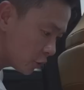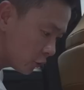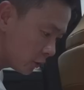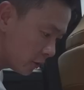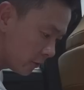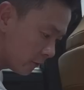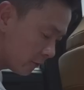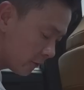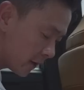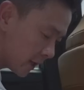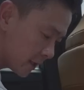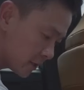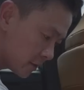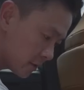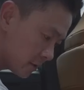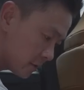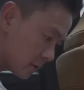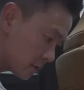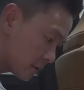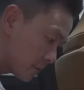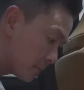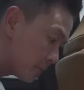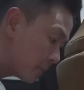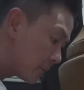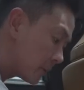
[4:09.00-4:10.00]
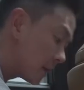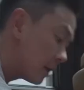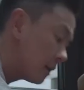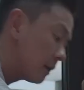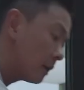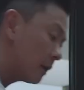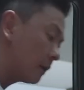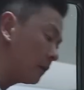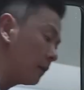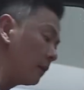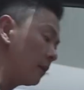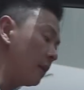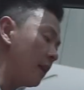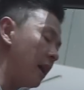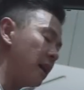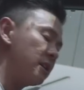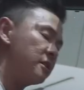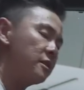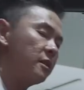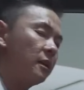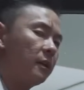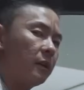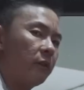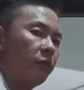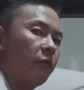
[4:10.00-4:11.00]
your devices. Now, the
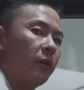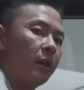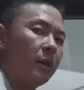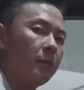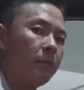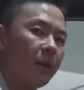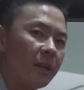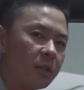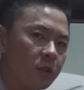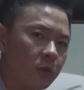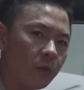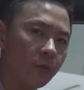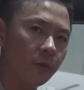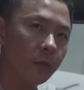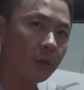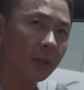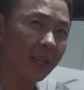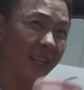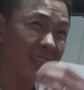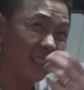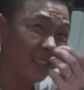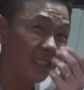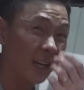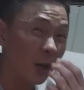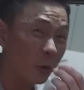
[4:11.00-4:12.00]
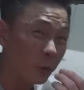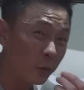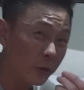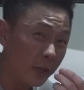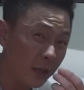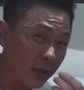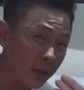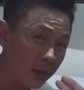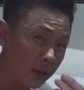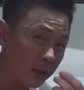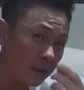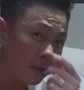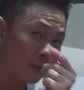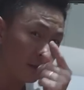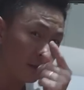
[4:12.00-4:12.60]
last thing that really makes you feel like a tauke